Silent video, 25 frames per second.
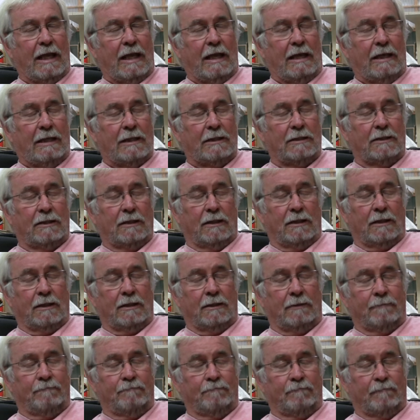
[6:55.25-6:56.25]
And
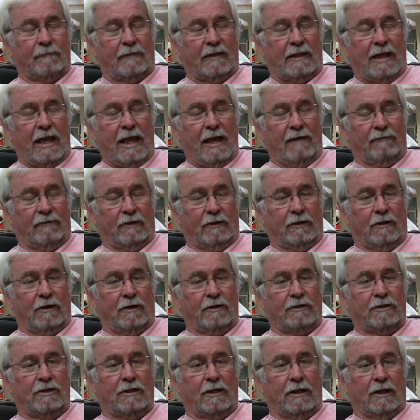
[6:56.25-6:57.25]
they have a
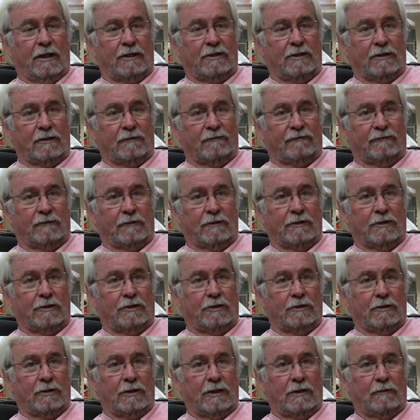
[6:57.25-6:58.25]
large collection of
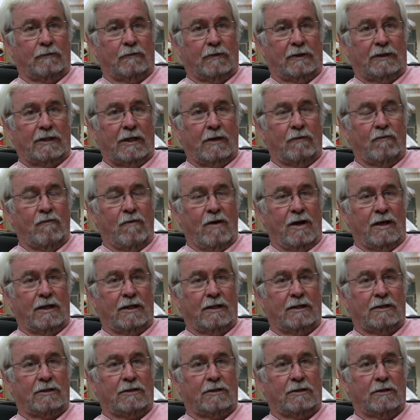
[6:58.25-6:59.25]
furniture, and what they
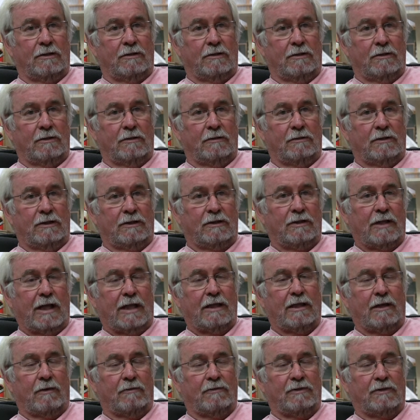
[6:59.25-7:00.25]
wanted us to do,
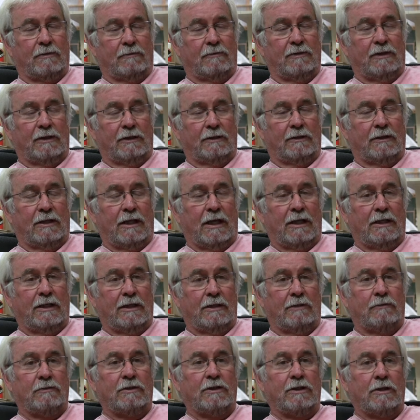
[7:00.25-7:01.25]
I thought was a really good
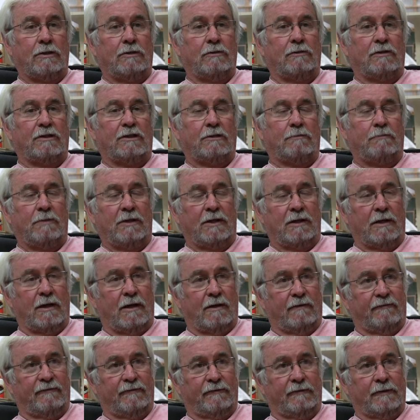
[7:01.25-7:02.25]
idea, was to do a
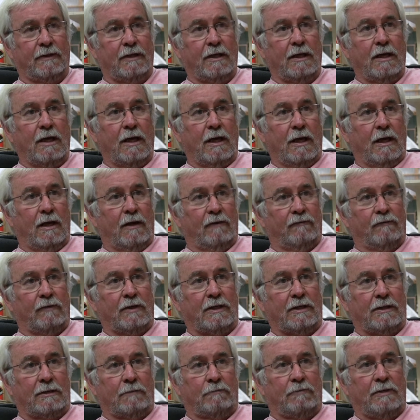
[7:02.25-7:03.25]
spin-off of
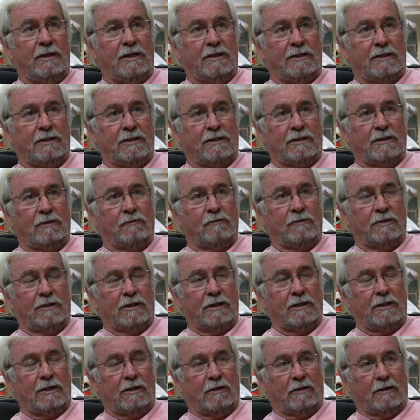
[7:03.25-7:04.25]
one of the pieces that
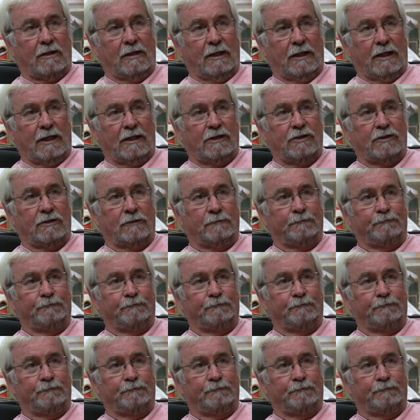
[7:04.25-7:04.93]
was in their collection.